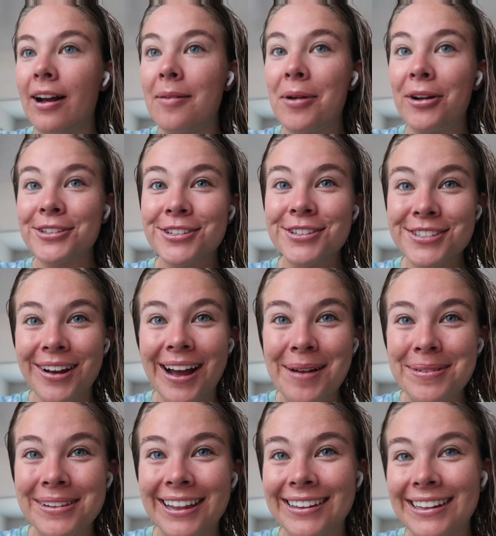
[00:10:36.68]
I'm also so
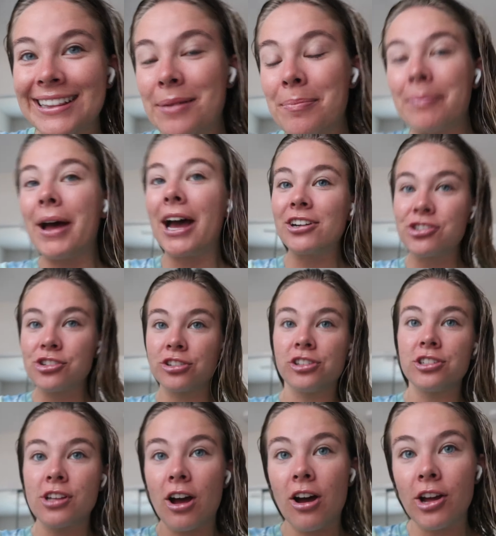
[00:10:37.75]
happy that like The
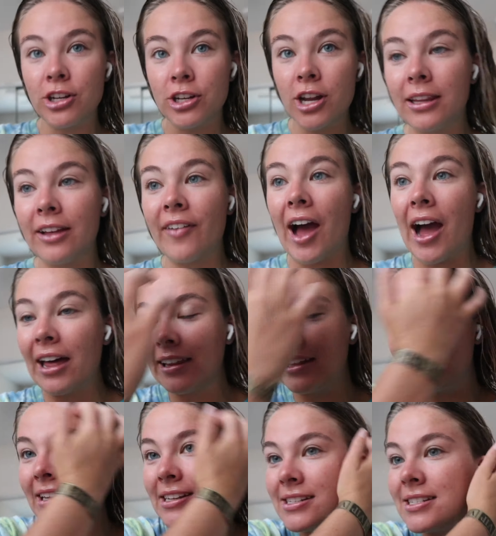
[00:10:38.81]
Bachelor's on, Love
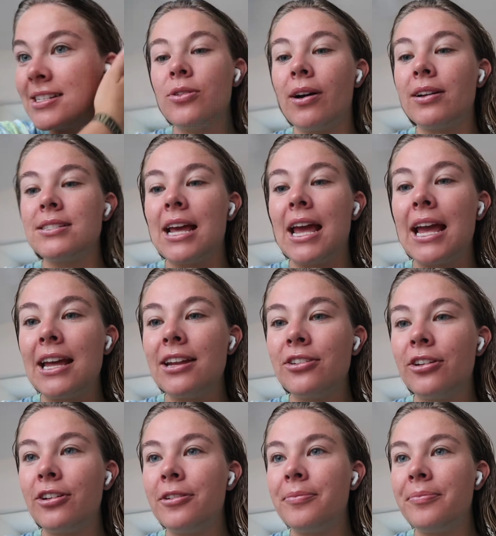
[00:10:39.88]
Island, Too Hot to
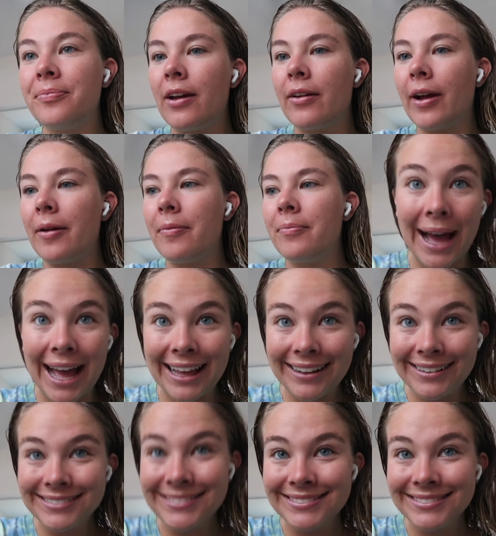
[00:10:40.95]
Handle. Okay, bye.